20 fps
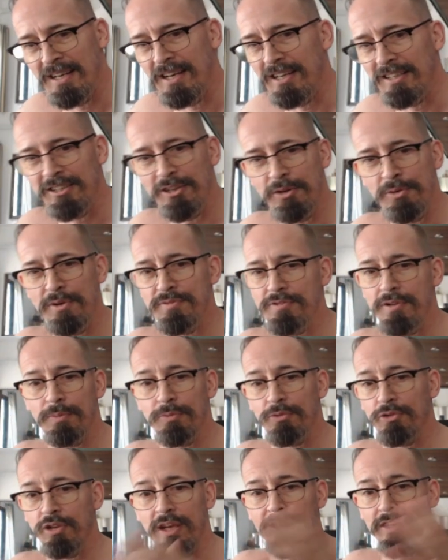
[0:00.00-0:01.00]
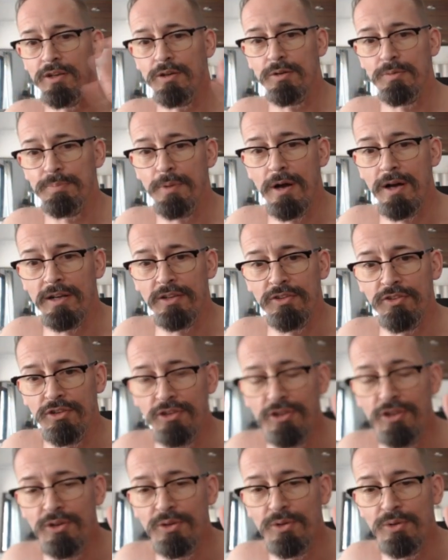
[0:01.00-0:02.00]
I don't know if I'm saying goodbye to
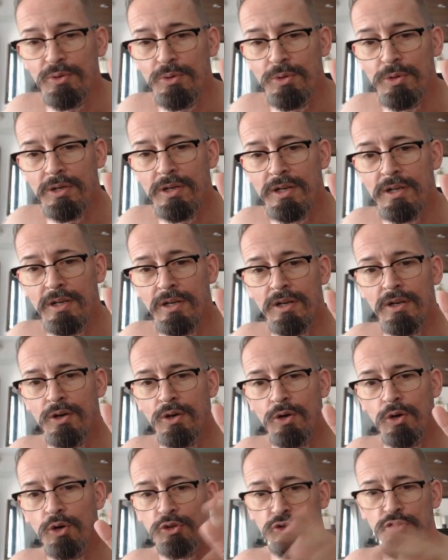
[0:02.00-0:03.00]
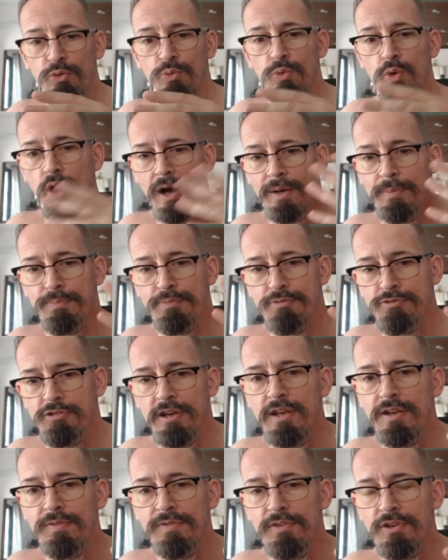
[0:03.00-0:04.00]
you or to what I
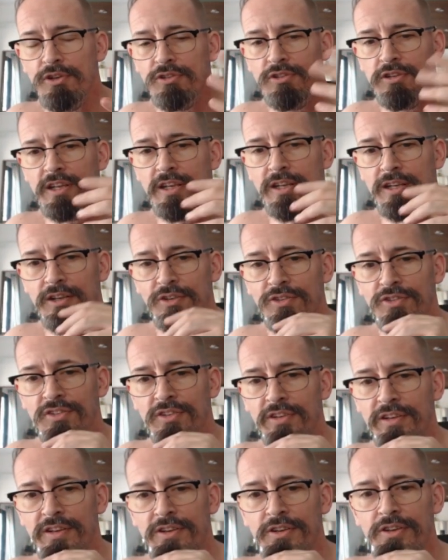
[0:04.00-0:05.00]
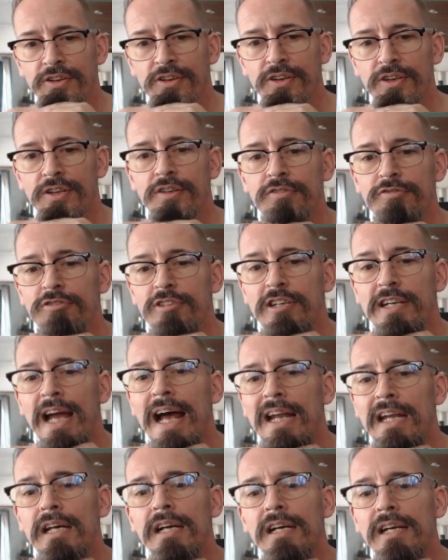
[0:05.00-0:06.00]
previously considered
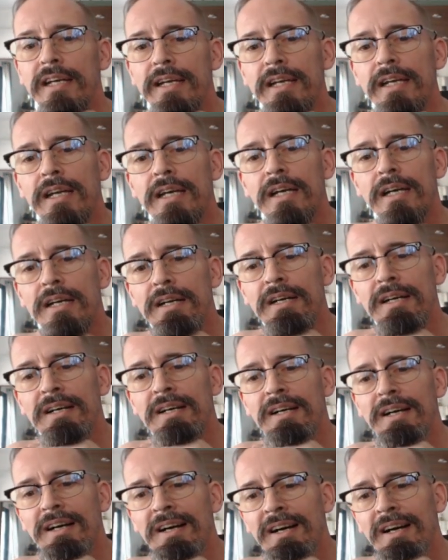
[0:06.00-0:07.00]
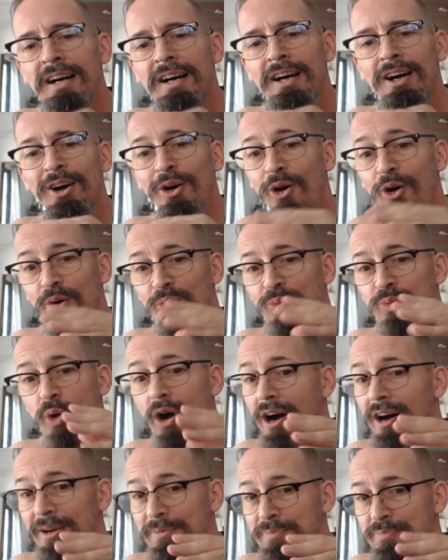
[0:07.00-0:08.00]
reality or
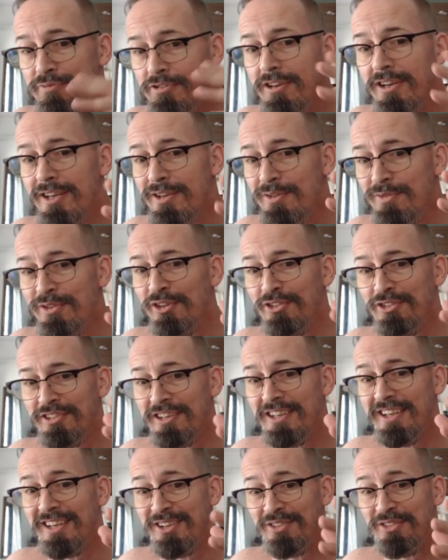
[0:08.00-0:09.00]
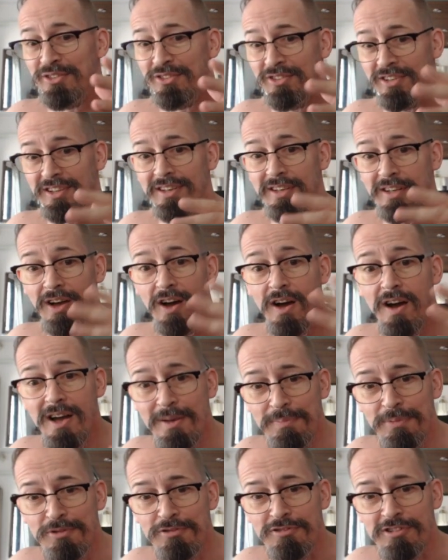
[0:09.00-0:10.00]
what I previously considered
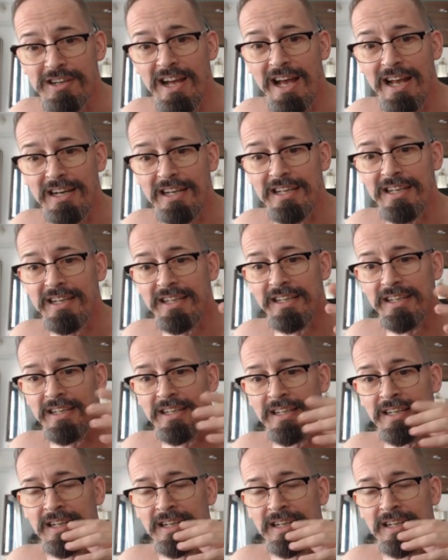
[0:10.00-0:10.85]
hyper-reality.